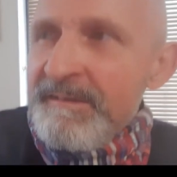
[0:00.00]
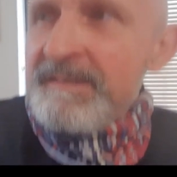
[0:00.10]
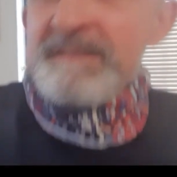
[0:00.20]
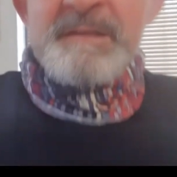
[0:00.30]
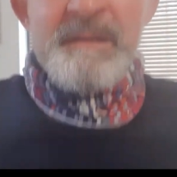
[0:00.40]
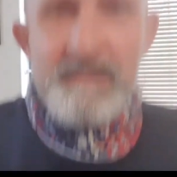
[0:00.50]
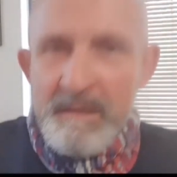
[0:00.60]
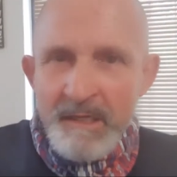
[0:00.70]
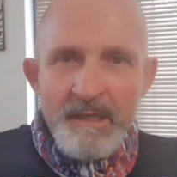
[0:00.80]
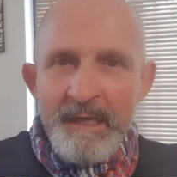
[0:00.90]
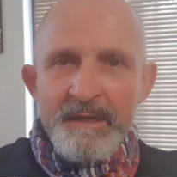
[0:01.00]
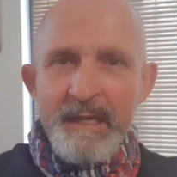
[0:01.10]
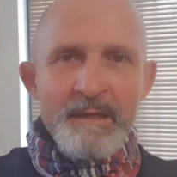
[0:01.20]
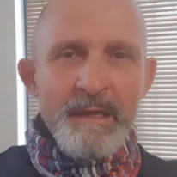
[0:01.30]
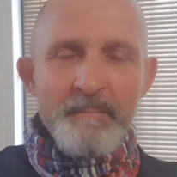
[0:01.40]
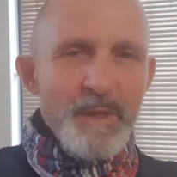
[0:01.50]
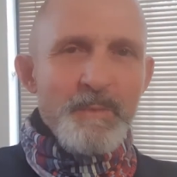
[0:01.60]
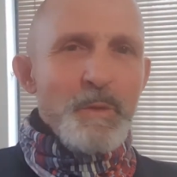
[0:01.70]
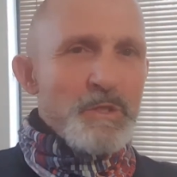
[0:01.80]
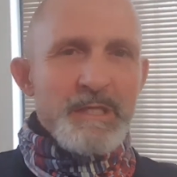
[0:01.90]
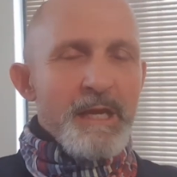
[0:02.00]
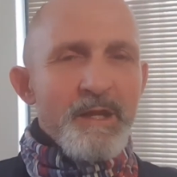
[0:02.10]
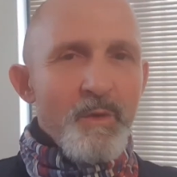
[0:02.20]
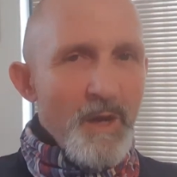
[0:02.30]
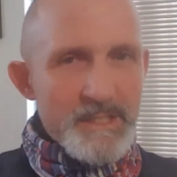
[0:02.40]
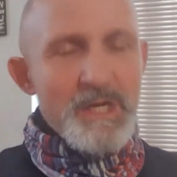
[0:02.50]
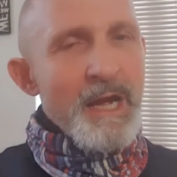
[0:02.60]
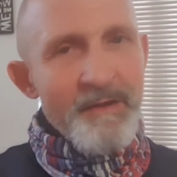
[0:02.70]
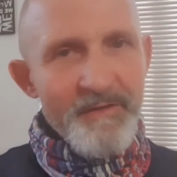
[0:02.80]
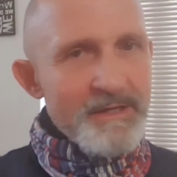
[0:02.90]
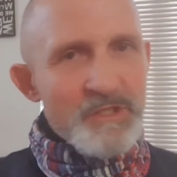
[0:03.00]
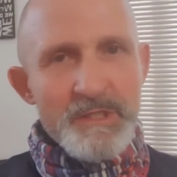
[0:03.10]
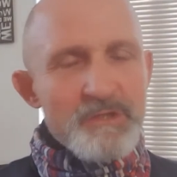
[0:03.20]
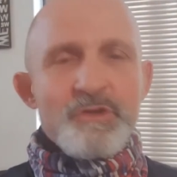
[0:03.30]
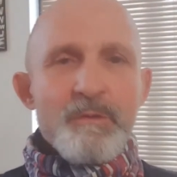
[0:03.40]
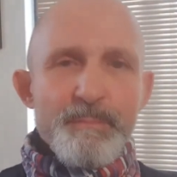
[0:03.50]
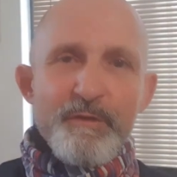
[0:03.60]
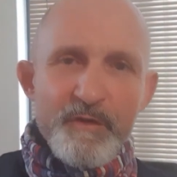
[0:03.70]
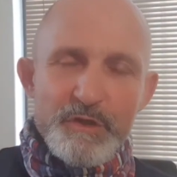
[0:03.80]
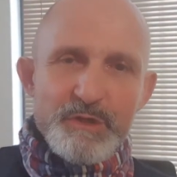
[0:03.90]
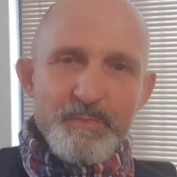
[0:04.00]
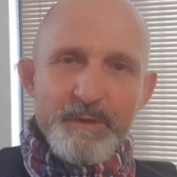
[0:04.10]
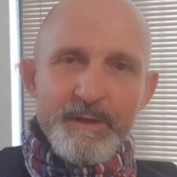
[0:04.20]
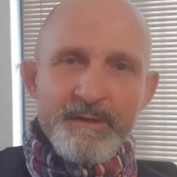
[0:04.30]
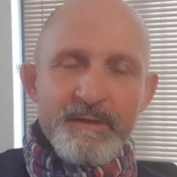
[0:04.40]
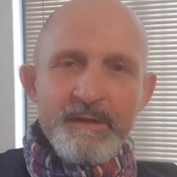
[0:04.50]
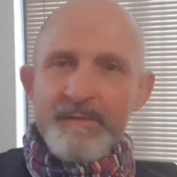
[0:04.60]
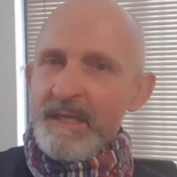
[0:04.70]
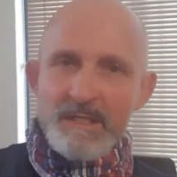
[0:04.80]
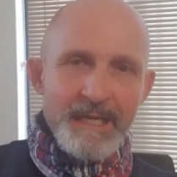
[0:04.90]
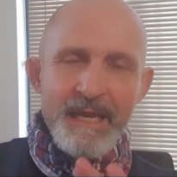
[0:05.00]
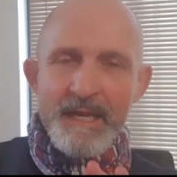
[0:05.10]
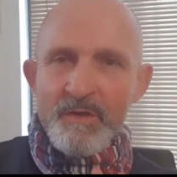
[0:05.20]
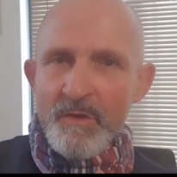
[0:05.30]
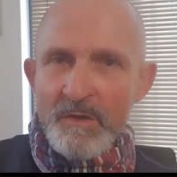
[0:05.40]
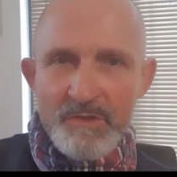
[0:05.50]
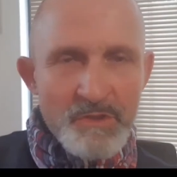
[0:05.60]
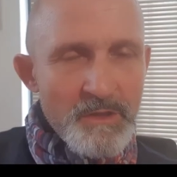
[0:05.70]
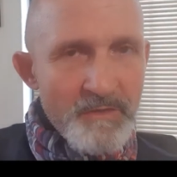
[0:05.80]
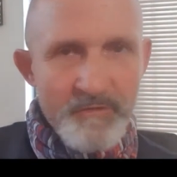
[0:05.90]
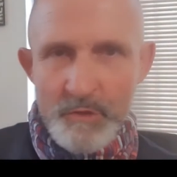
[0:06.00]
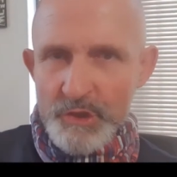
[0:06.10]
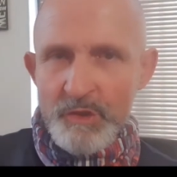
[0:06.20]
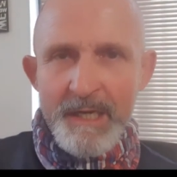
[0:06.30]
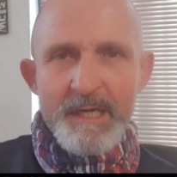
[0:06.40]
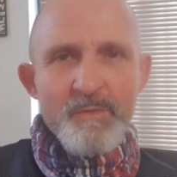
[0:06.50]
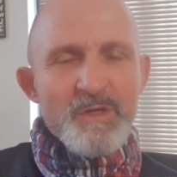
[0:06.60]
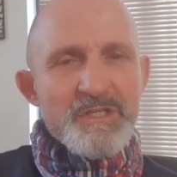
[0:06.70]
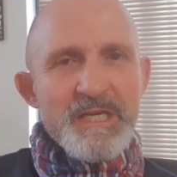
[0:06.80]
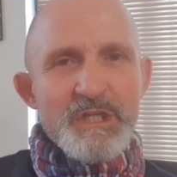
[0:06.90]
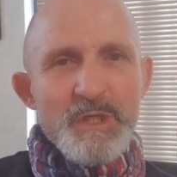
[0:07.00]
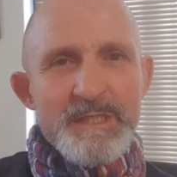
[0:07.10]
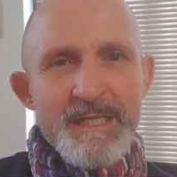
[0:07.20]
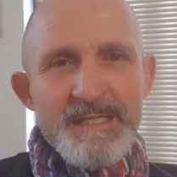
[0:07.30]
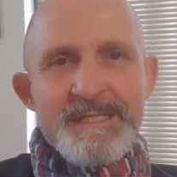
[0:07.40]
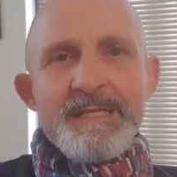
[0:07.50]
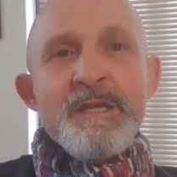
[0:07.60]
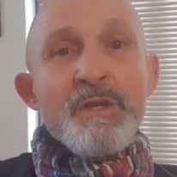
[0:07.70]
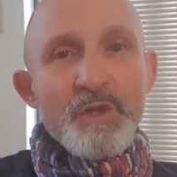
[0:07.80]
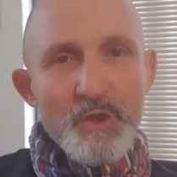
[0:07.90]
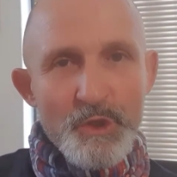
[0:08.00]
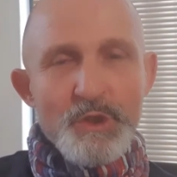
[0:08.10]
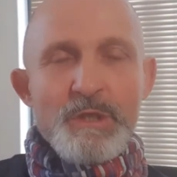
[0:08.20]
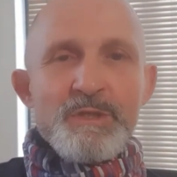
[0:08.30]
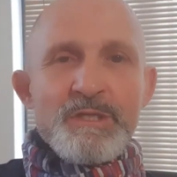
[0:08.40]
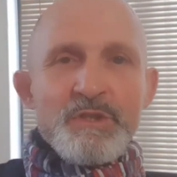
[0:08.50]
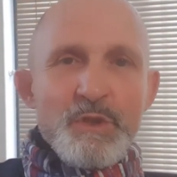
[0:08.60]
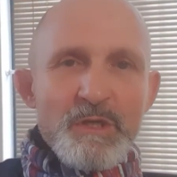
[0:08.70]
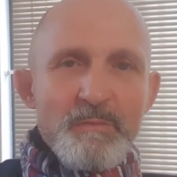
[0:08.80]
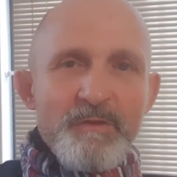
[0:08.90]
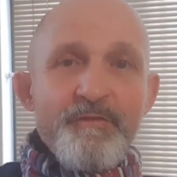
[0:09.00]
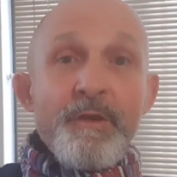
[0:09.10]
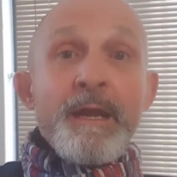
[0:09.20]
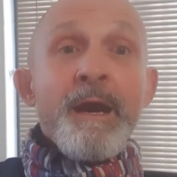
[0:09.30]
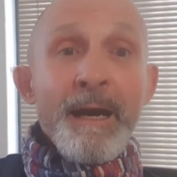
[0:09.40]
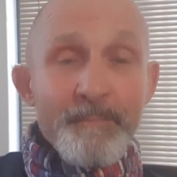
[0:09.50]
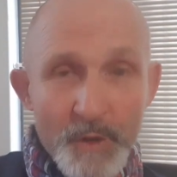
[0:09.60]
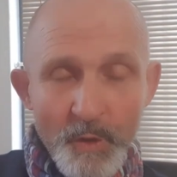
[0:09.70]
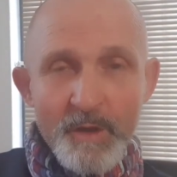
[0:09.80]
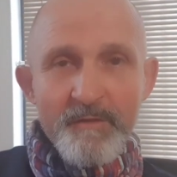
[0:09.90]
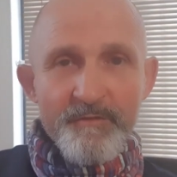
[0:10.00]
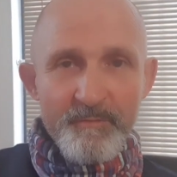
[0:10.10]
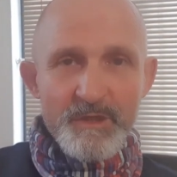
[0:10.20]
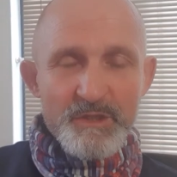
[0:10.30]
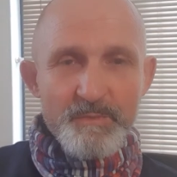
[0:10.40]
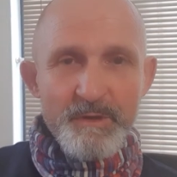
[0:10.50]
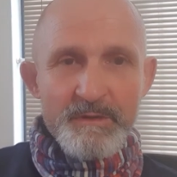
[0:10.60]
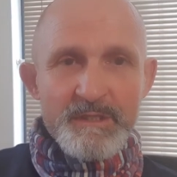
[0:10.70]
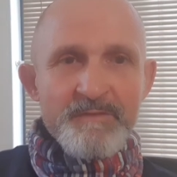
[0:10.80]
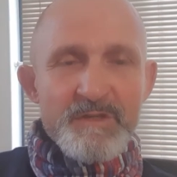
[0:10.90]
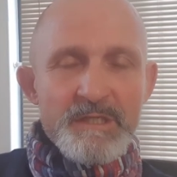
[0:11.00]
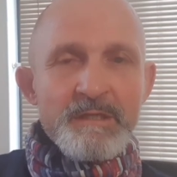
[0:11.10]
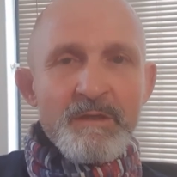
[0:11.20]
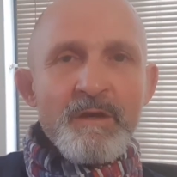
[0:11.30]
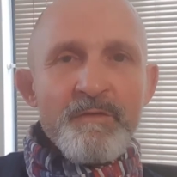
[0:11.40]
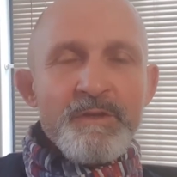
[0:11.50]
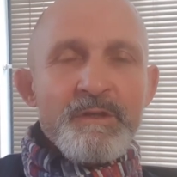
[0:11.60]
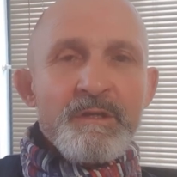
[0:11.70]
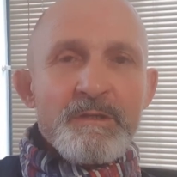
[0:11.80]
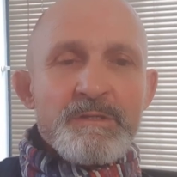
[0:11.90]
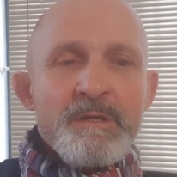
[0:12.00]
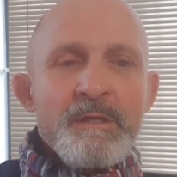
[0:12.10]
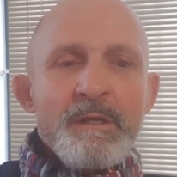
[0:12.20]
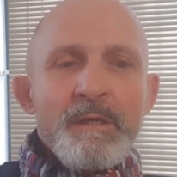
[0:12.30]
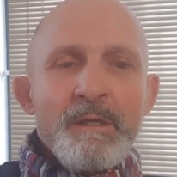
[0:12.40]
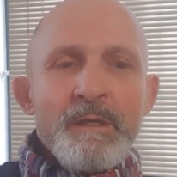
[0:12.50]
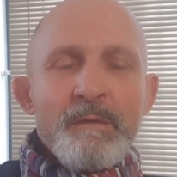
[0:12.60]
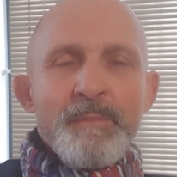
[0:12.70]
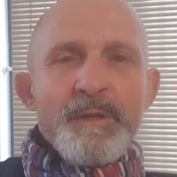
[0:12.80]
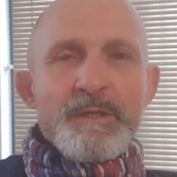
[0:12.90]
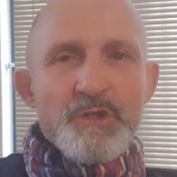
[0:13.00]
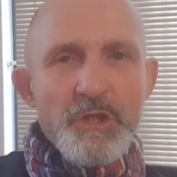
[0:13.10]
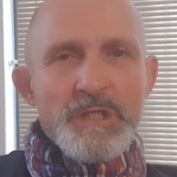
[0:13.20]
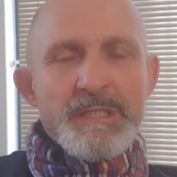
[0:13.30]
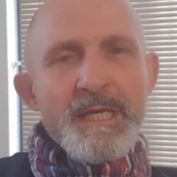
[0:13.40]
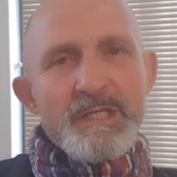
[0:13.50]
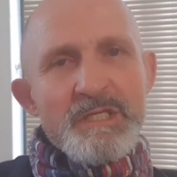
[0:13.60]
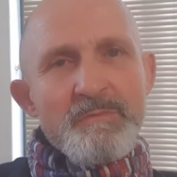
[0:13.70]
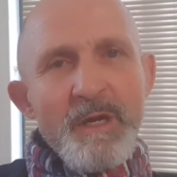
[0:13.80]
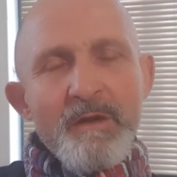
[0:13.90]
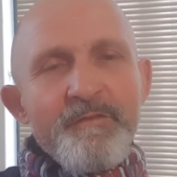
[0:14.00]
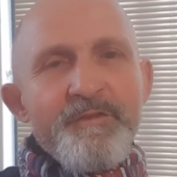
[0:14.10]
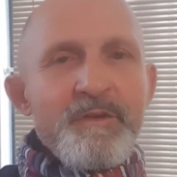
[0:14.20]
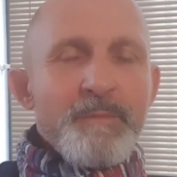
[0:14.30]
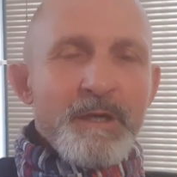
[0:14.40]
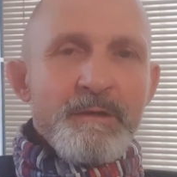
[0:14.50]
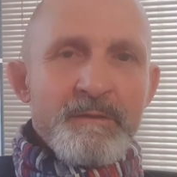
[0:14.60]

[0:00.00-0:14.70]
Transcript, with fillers: Uh, and, and, and people who say otherwise have entered into a perverse spirit. And that's again not to, if you're struggling with sexual identity, the good news is you can be free. talking from experience, I've seen it over the years. But there's two sexes, male and female.